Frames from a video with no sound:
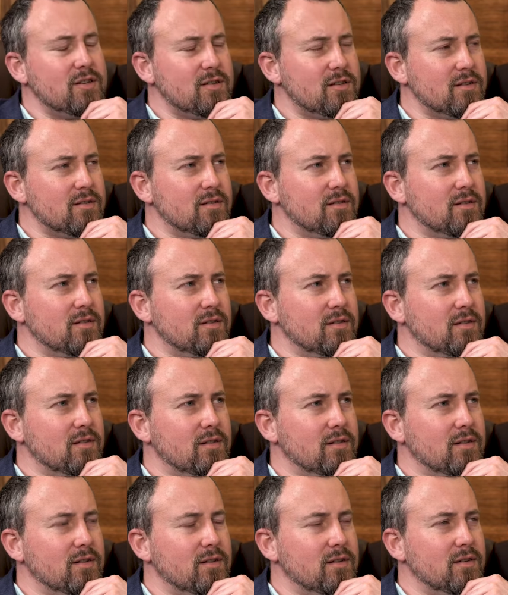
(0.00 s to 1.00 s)
Does
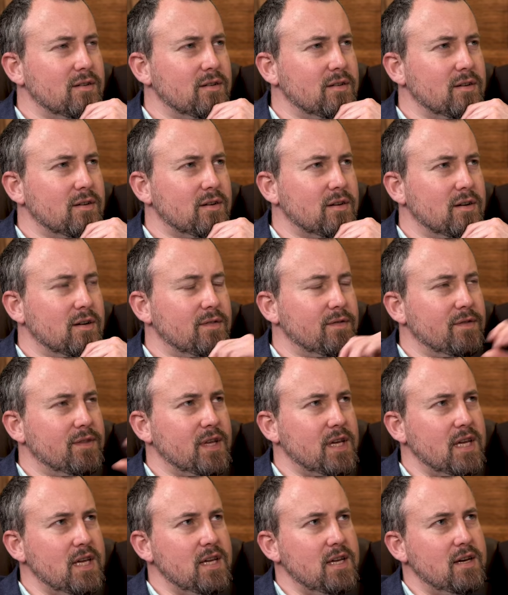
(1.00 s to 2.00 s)

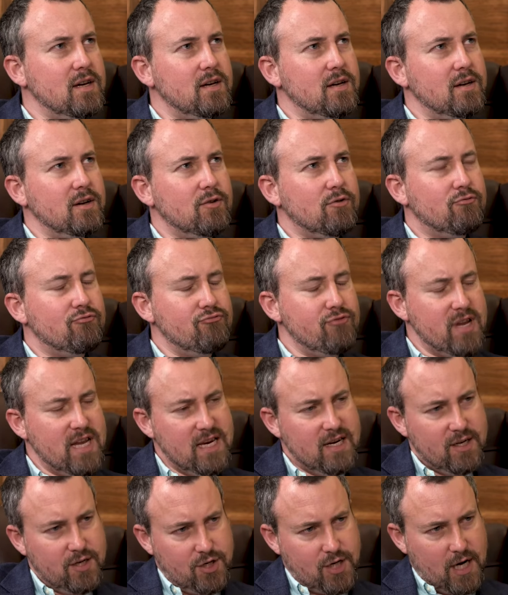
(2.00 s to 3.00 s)
the
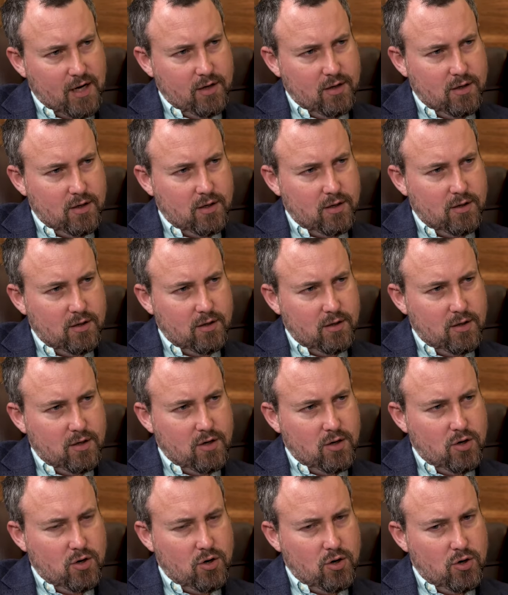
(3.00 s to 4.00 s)
green agenda
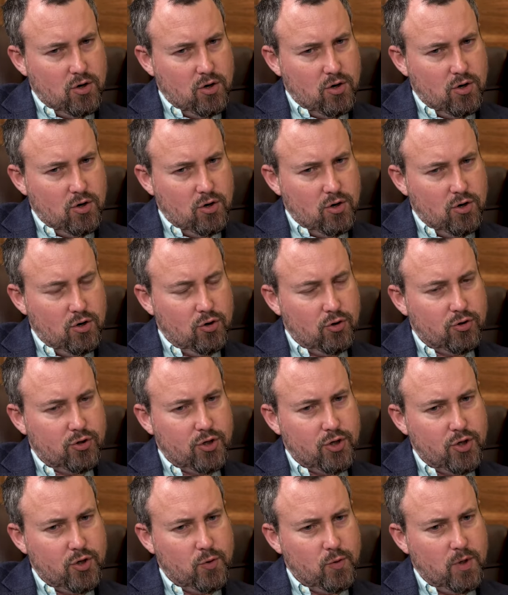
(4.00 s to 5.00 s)
look
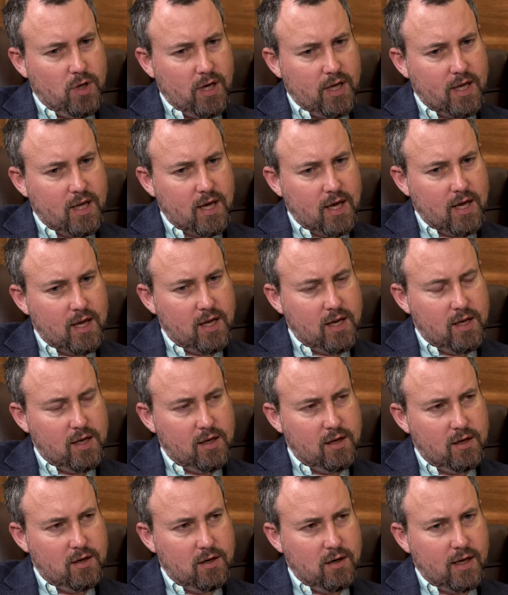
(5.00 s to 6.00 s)
to you like,
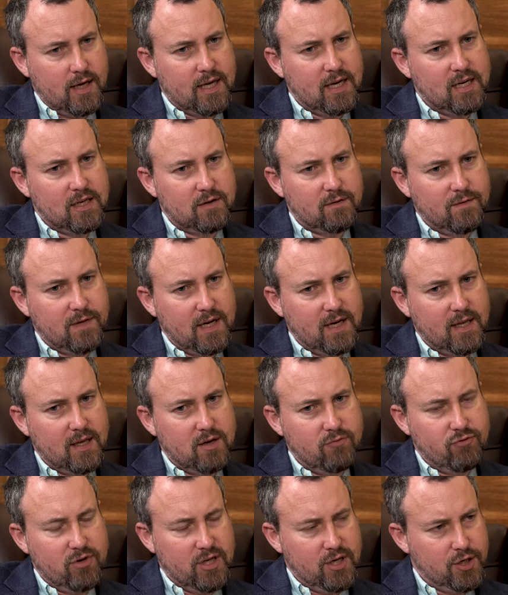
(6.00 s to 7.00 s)
a, like it is
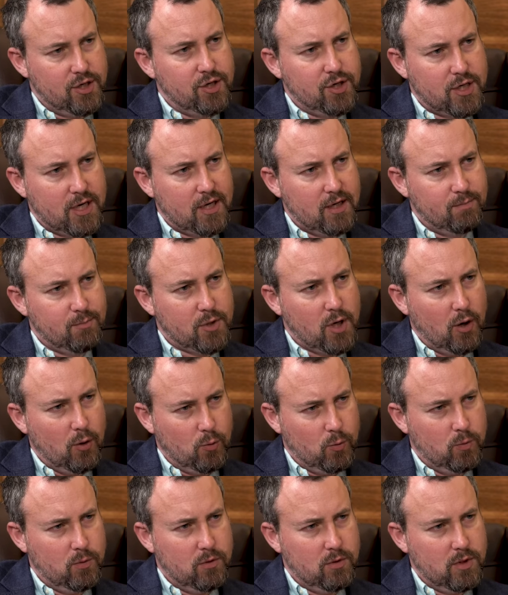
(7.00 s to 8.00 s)
filling a religion shaped
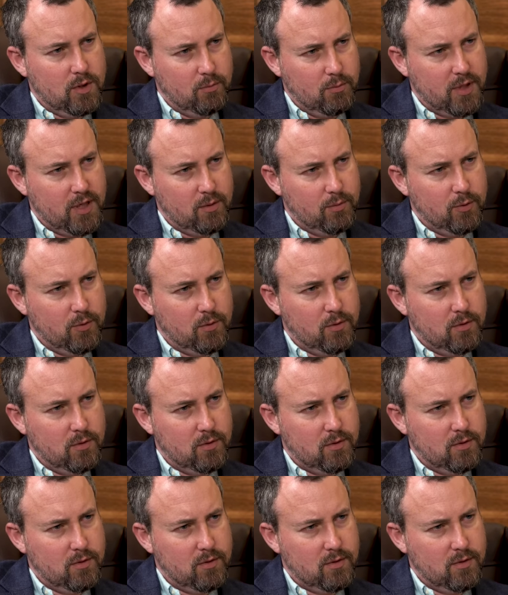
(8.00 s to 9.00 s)
hole in people?
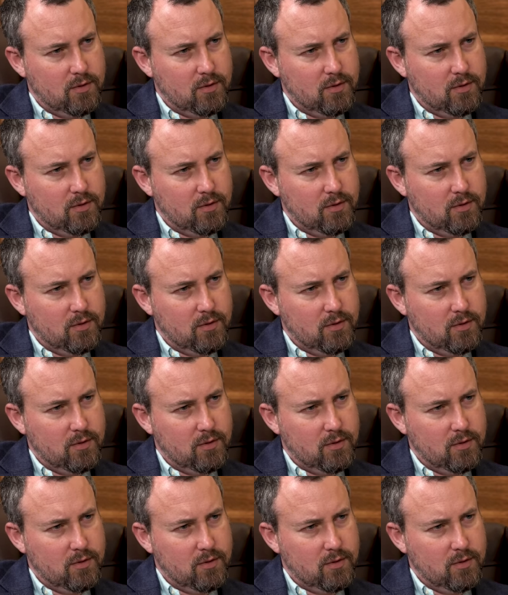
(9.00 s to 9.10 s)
